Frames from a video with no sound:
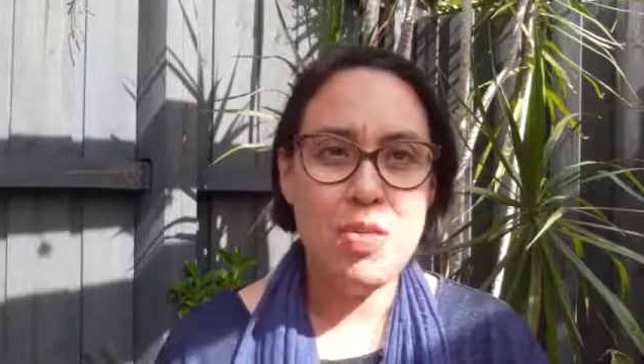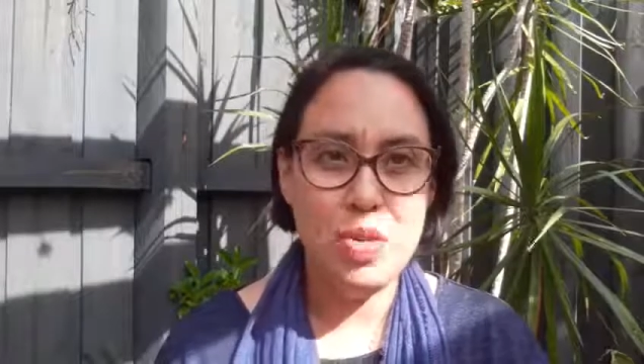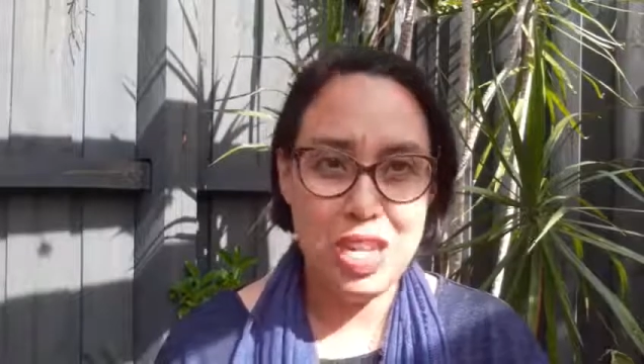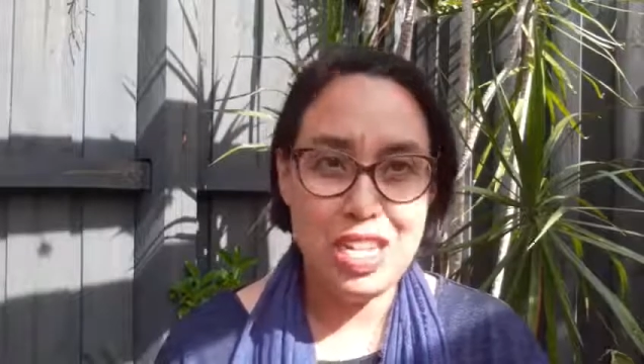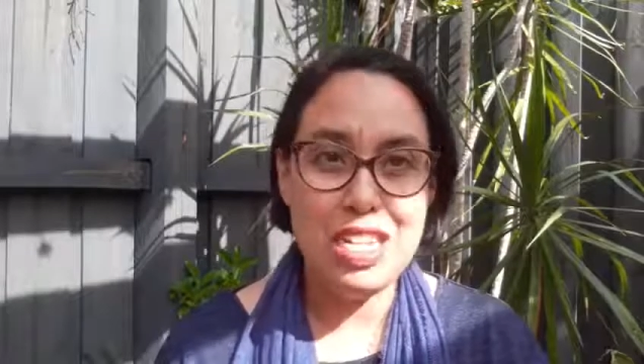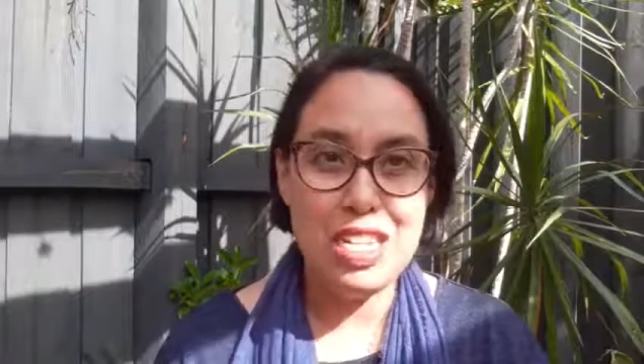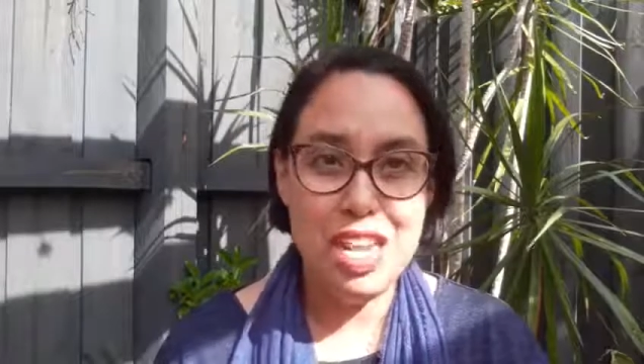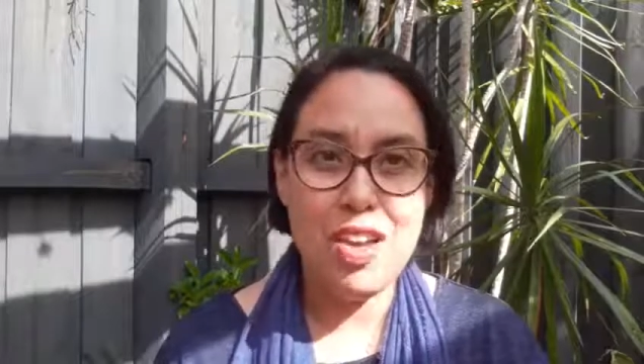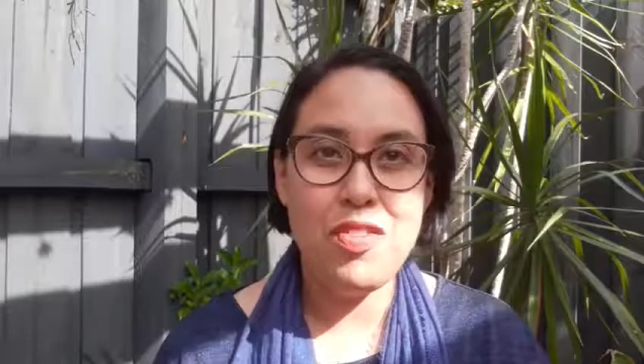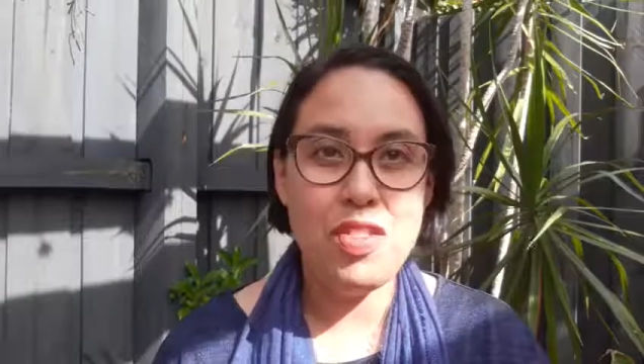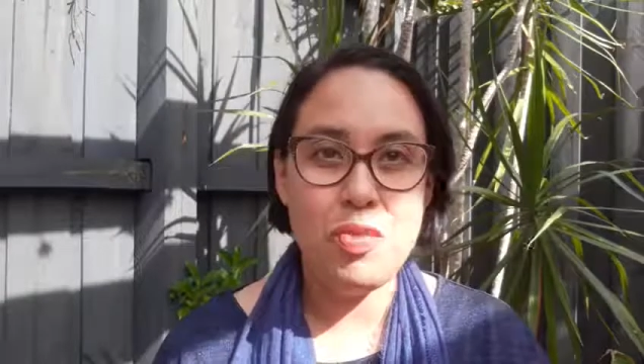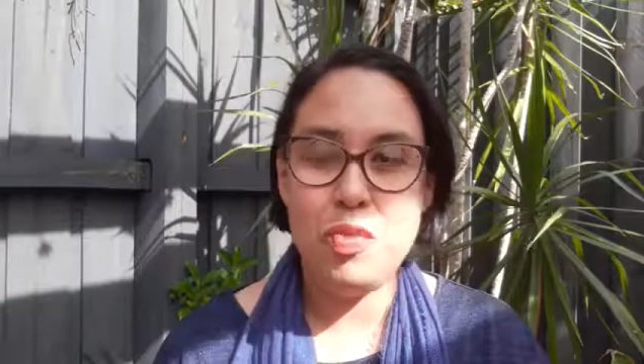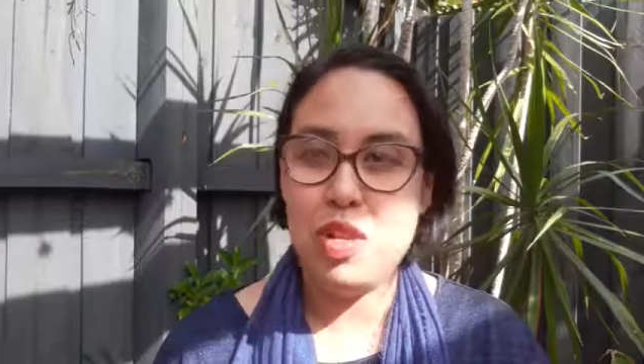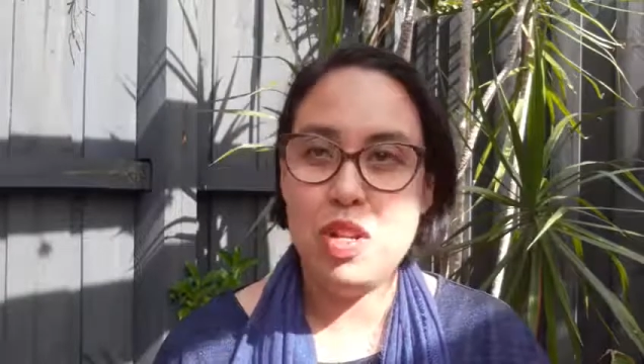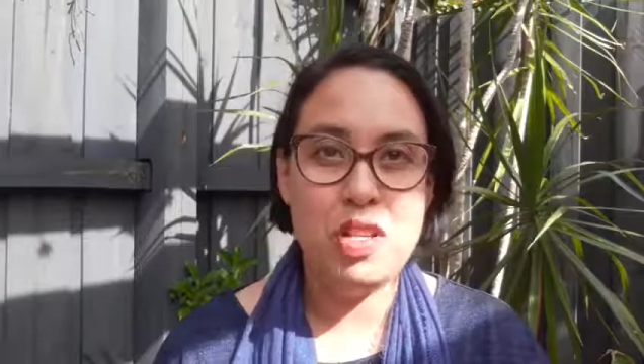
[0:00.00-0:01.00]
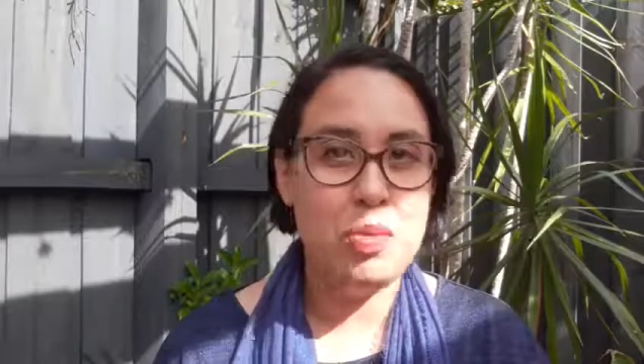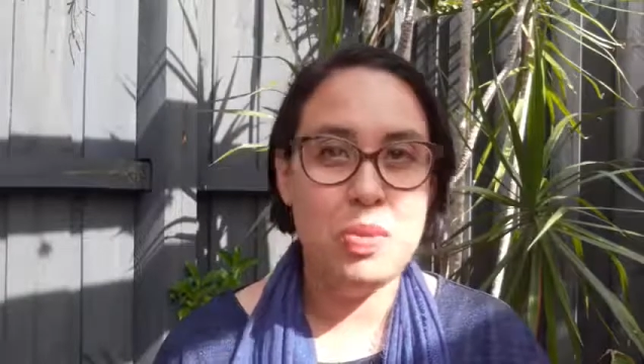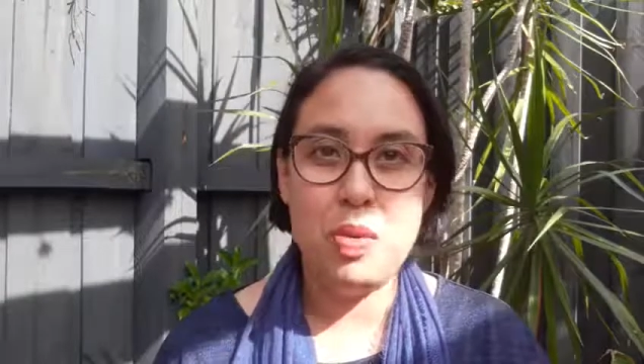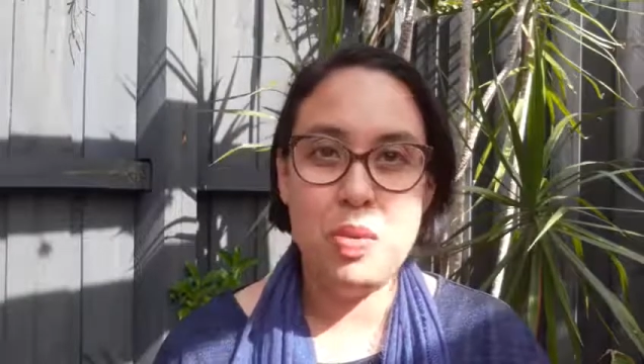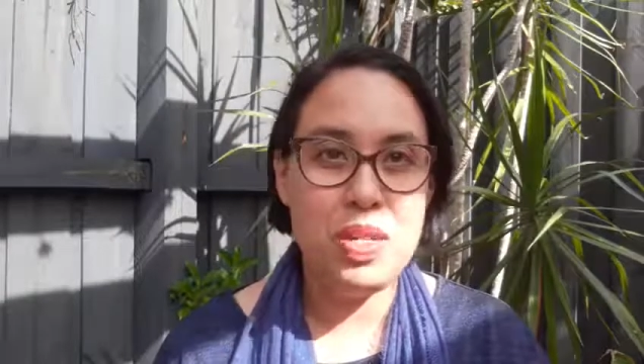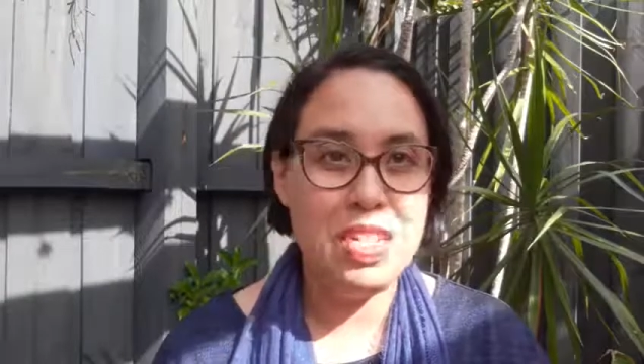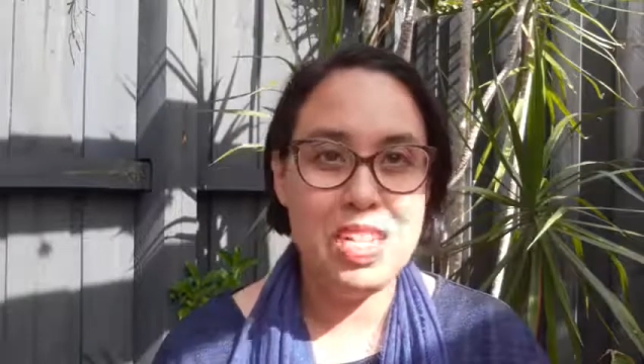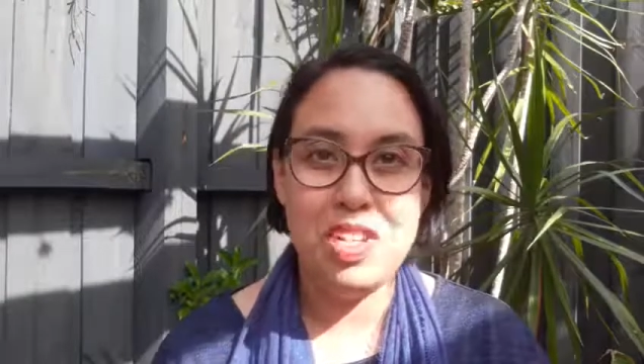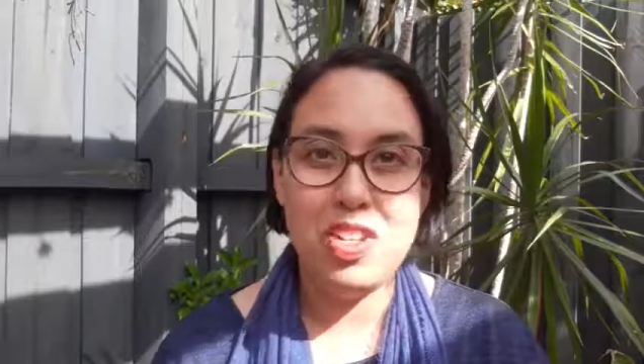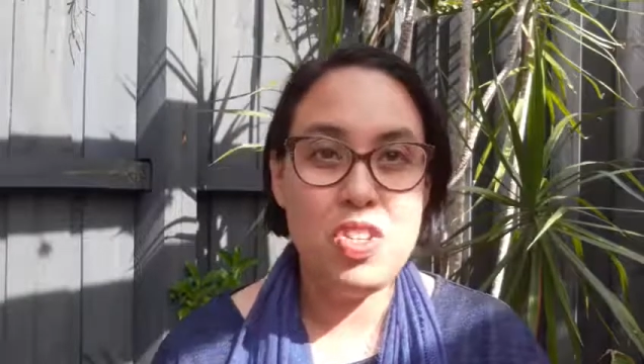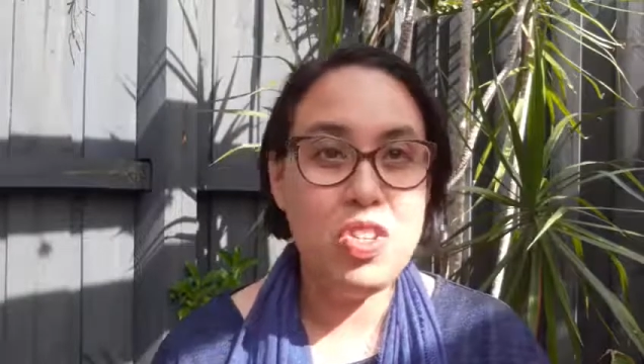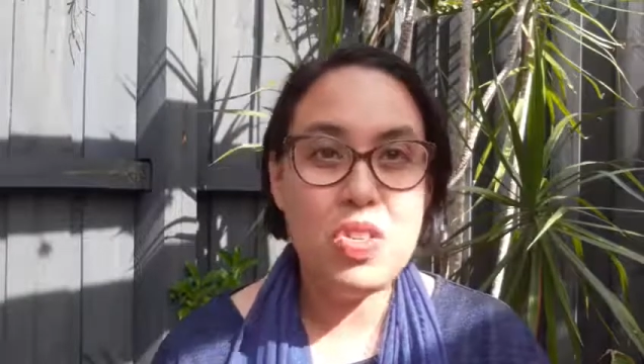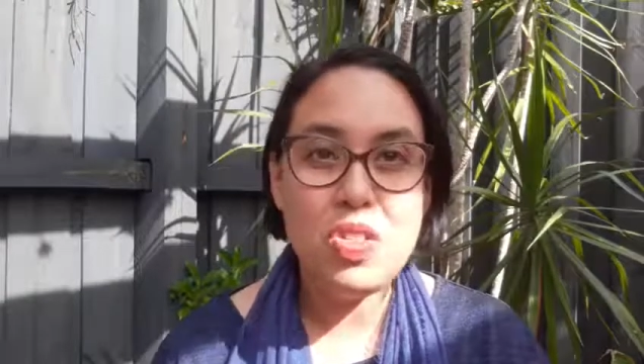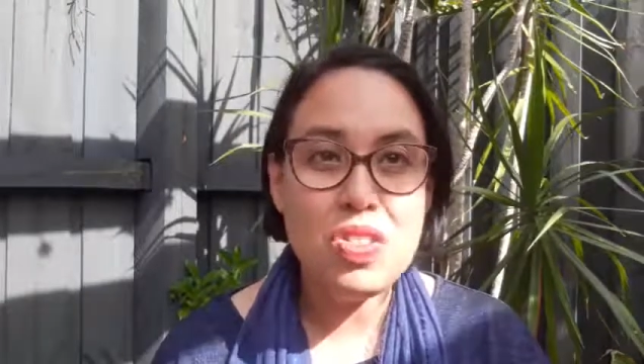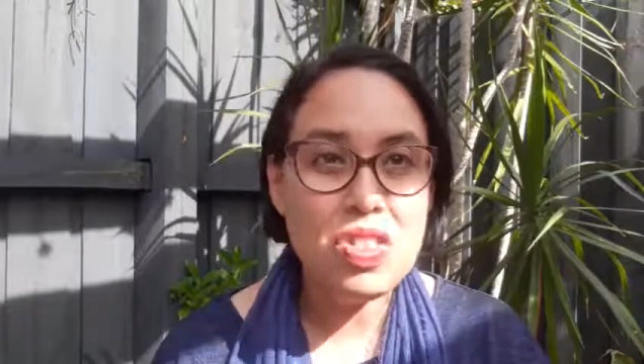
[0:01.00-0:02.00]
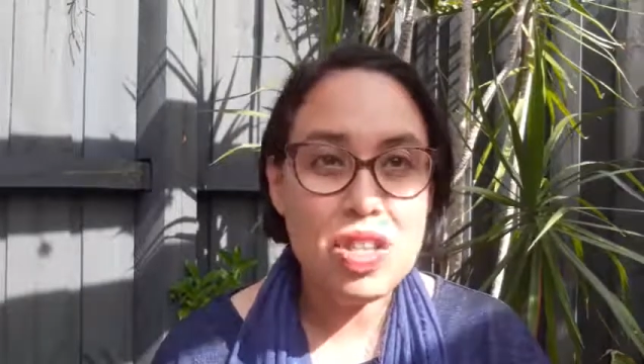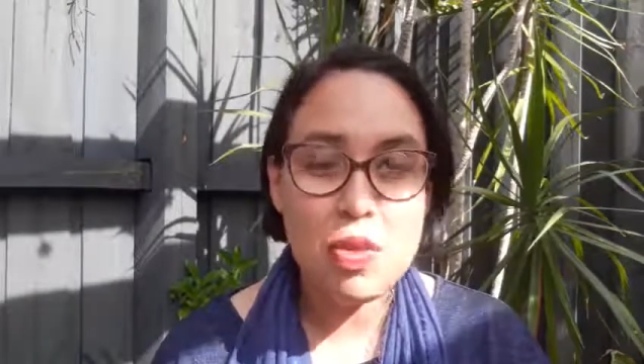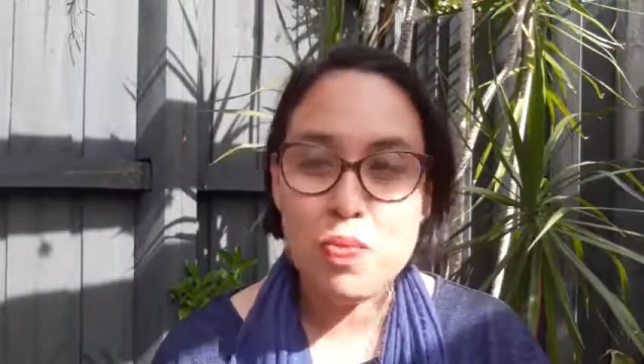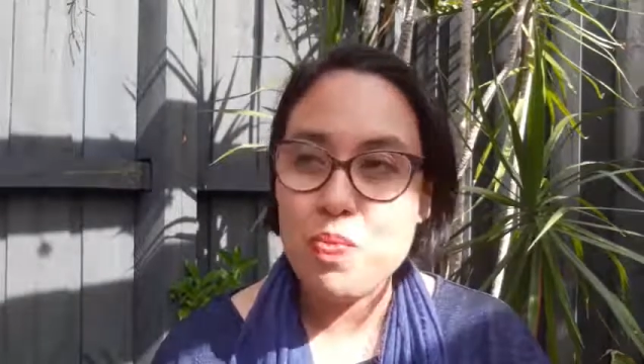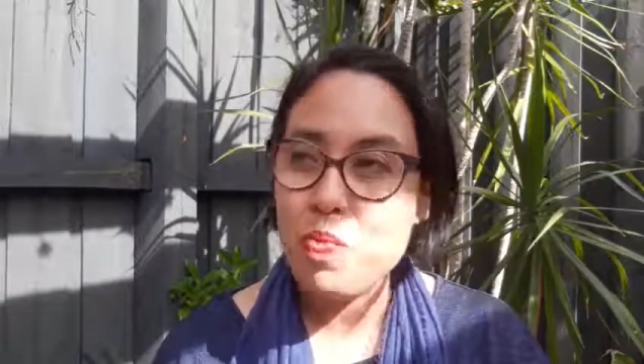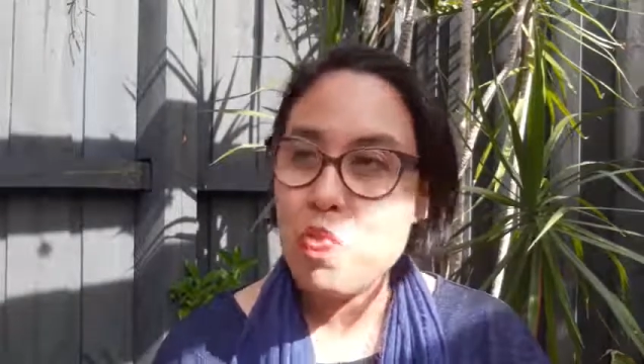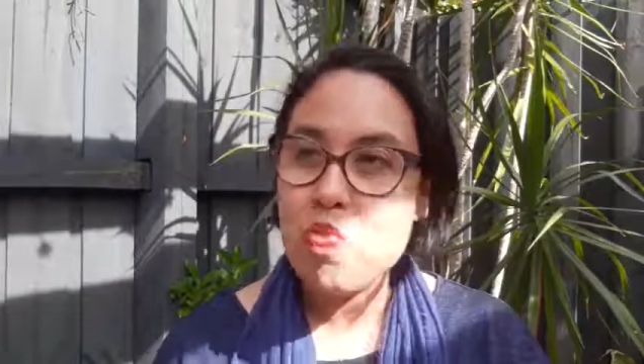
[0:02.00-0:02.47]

we did have computers, but we didn't use them.